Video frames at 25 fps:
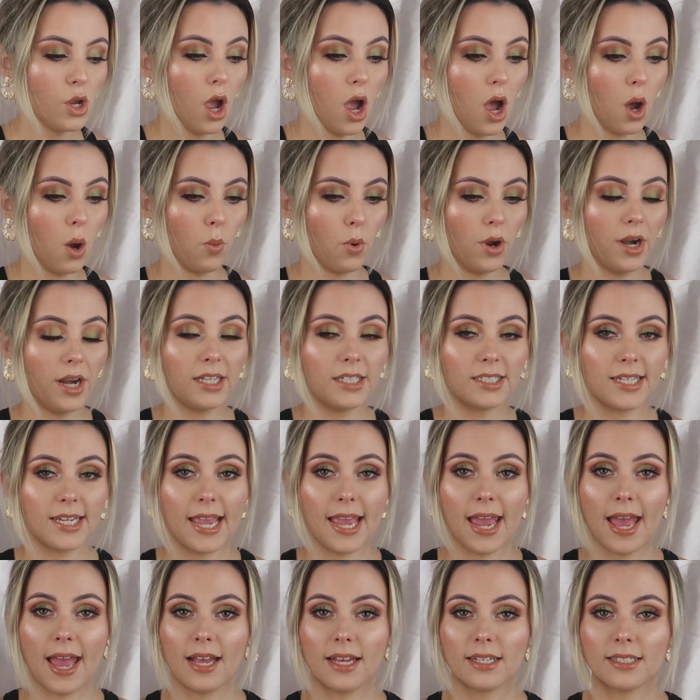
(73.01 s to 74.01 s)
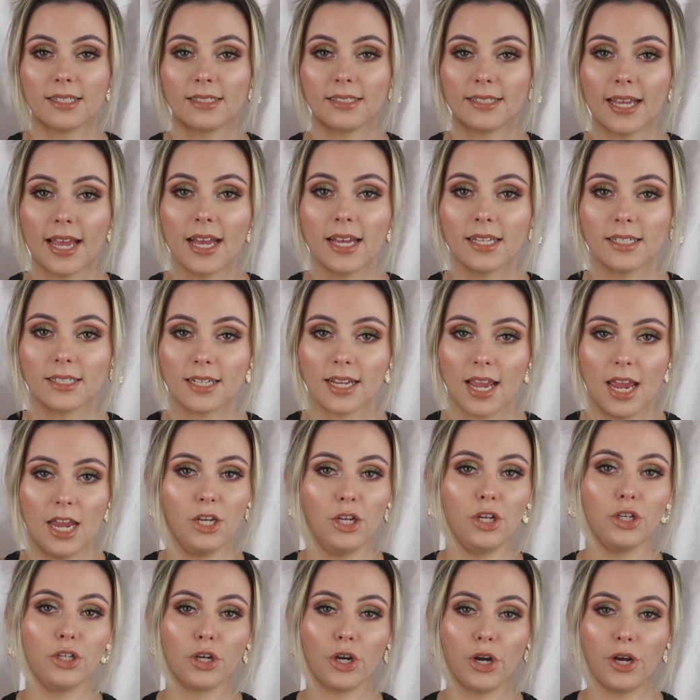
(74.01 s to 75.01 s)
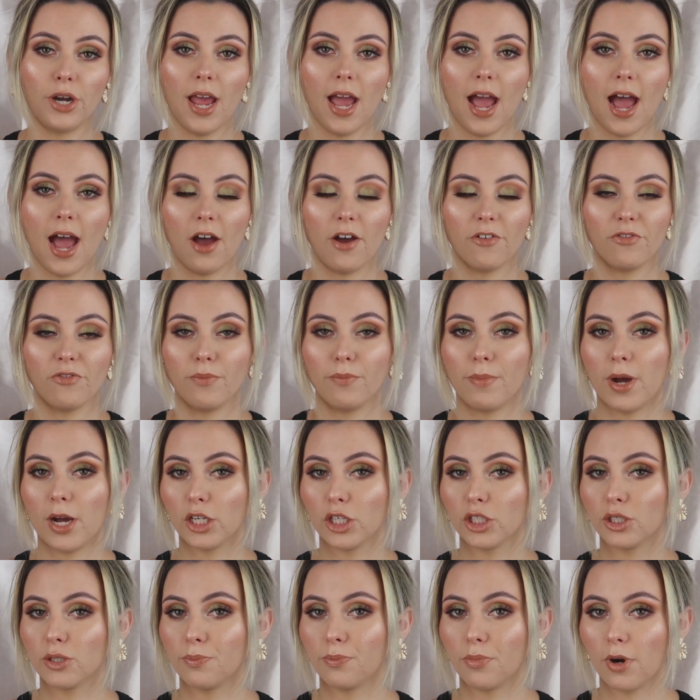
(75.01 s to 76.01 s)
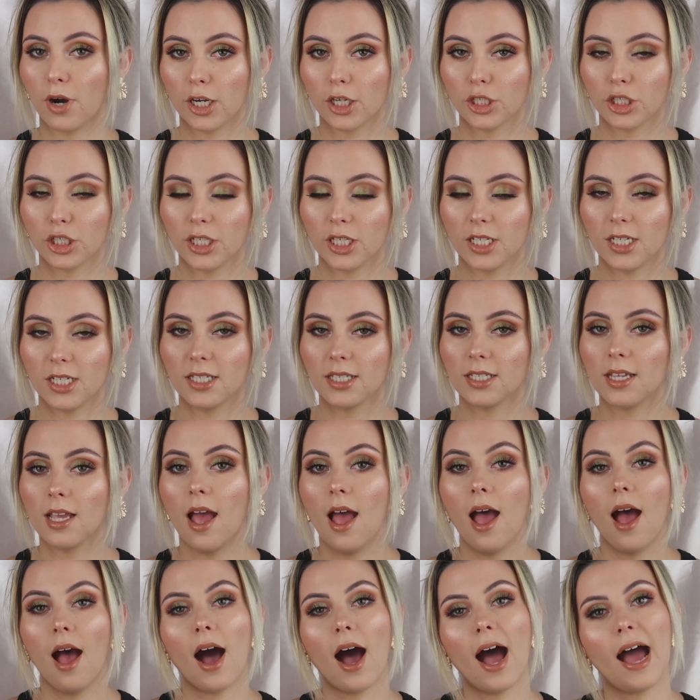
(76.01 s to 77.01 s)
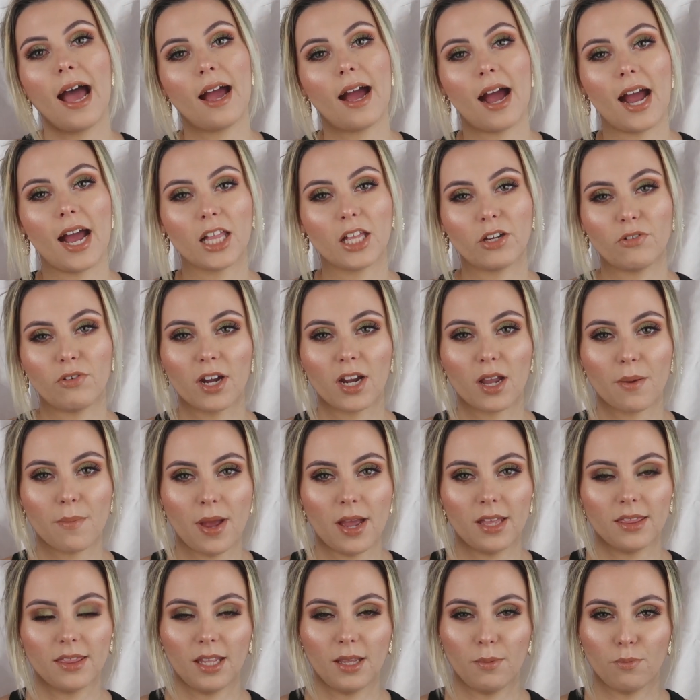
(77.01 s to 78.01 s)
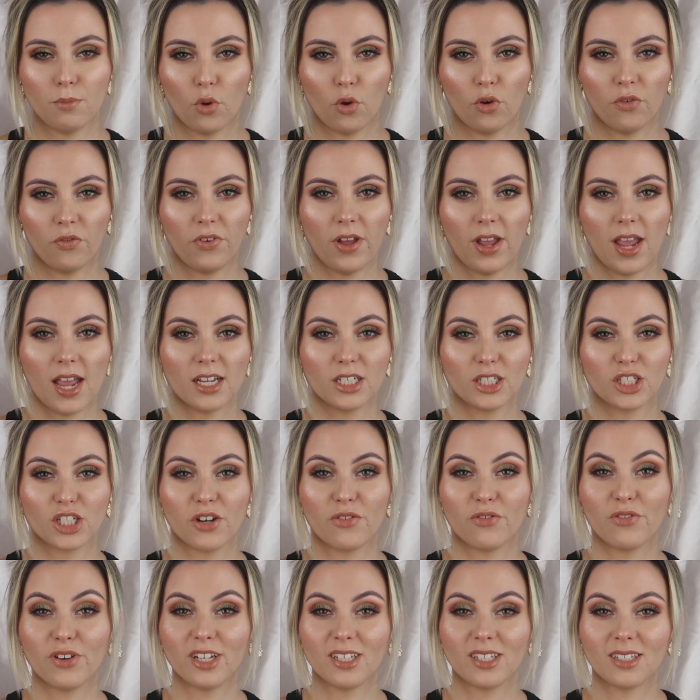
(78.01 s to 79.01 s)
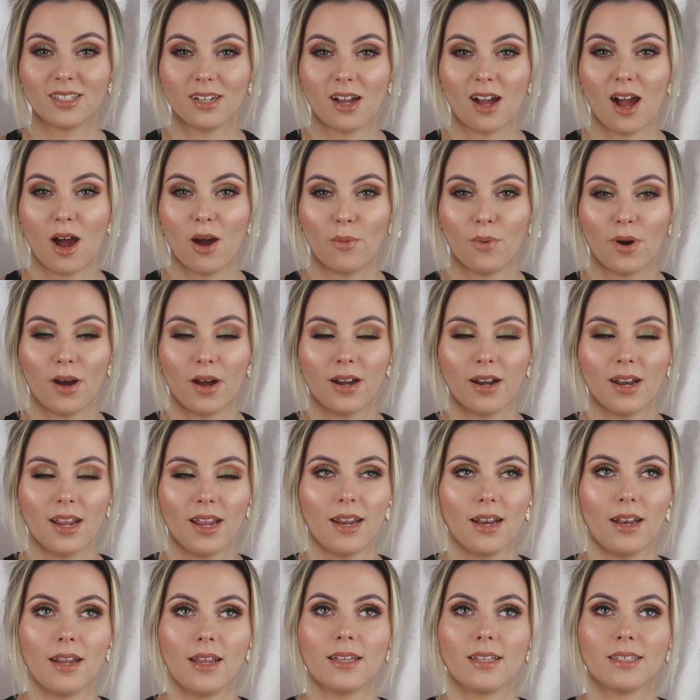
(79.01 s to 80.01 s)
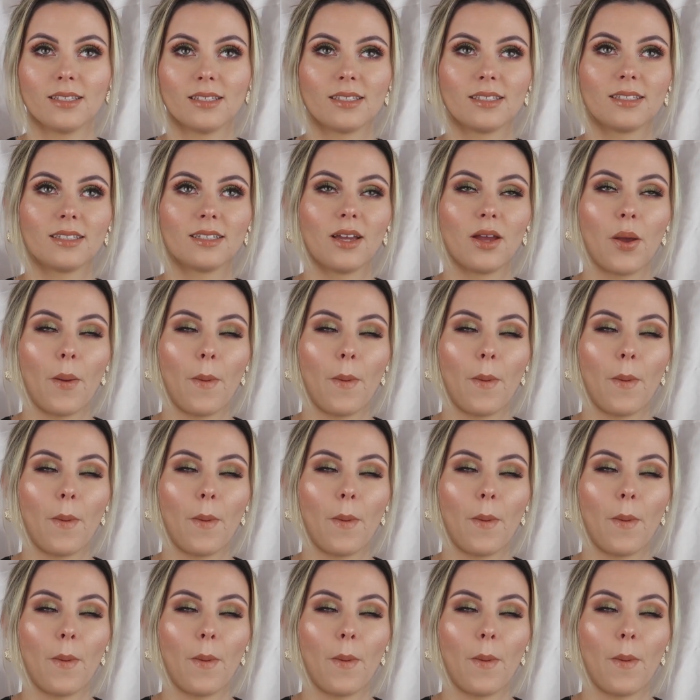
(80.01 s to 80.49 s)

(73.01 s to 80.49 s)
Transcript: wanting to get a set and you don't have much brushes, I highly recommend the Morphe and Jeffree Star one. It is,